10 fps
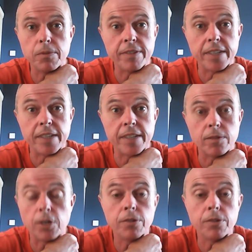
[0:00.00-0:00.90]
or are they
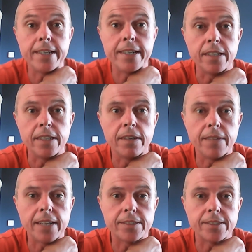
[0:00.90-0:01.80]
gone already? You know, and
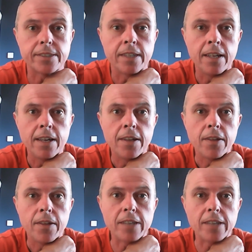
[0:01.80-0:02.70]
that's
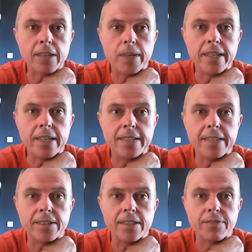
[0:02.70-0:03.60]
where you
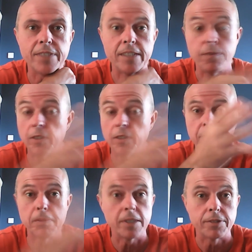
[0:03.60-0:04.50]
need for
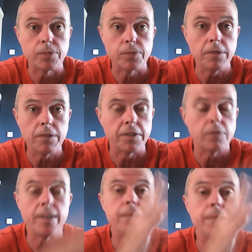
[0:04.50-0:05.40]
someone like Chris Wilder
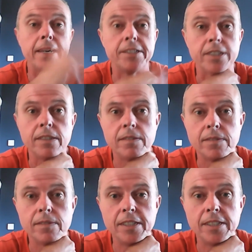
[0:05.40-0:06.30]
or any manager,
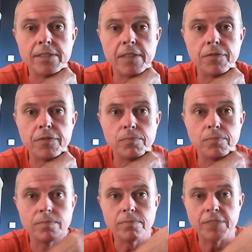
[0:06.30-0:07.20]
you need to have
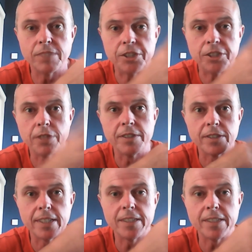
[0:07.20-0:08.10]
reassurance
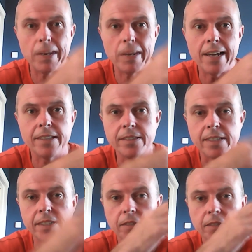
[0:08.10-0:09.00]
that there's a plan, isn't
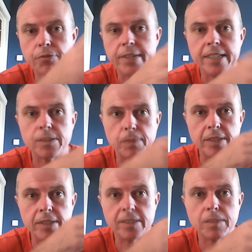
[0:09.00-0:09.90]
there? You know, 3 years,
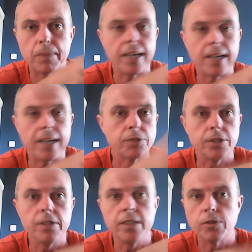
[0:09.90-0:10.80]
this is a plan, or 2
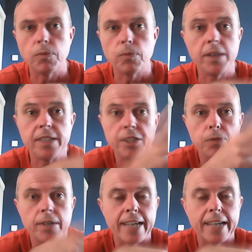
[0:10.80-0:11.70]
years, or 1 year you
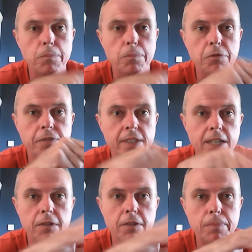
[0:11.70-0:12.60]
want to gamble for
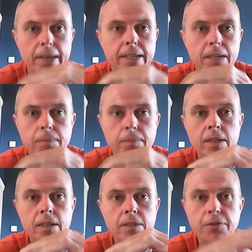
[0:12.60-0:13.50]
going back up.
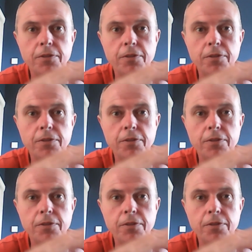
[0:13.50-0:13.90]
Fine,